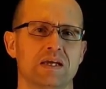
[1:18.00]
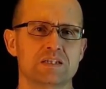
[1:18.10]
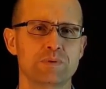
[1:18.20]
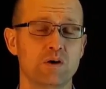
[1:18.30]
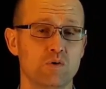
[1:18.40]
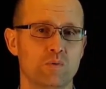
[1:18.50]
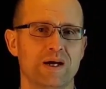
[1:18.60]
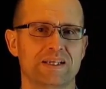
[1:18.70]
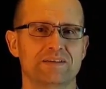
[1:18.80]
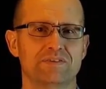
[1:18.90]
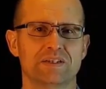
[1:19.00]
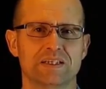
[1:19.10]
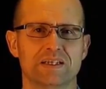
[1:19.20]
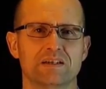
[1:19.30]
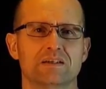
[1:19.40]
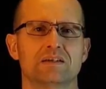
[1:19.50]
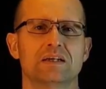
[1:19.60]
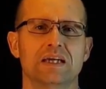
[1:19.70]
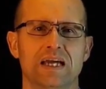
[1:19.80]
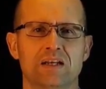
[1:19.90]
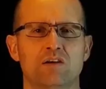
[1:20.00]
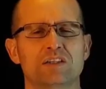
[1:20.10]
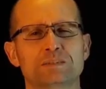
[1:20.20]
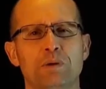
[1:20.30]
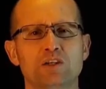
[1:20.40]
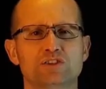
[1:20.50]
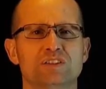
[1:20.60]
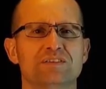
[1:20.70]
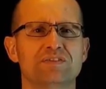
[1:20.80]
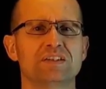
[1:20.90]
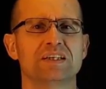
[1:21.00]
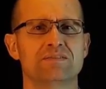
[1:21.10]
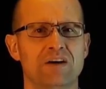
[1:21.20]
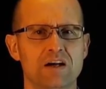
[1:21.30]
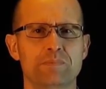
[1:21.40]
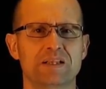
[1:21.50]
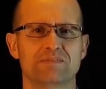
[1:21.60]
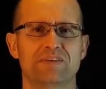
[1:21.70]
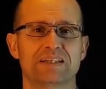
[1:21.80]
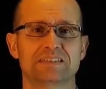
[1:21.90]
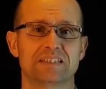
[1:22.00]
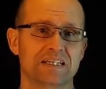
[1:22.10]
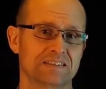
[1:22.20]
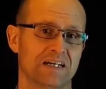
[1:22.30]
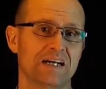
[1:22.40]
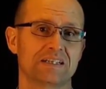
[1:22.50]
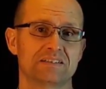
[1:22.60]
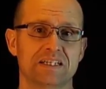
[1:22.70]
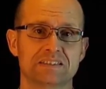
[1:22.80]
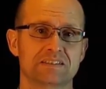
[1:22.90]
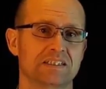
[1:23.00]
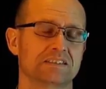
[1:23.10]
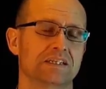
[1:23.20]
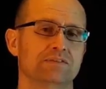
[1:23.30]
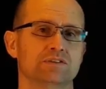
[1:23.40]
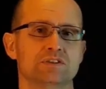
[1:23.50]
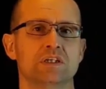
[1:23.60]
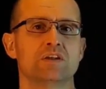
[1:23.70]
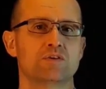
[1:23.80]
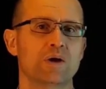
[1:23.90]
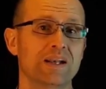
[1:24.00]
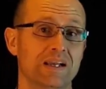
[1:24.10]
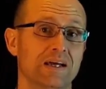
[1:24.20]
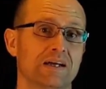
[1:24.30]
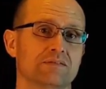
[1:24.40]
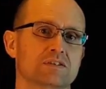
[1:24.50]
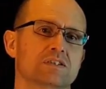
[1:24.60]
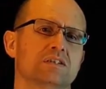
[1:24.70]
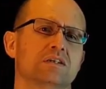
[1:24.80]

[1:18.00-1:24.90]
as we are all wired differently, and are exposed to different environmental factors like diet and exercise levels throughout our lives.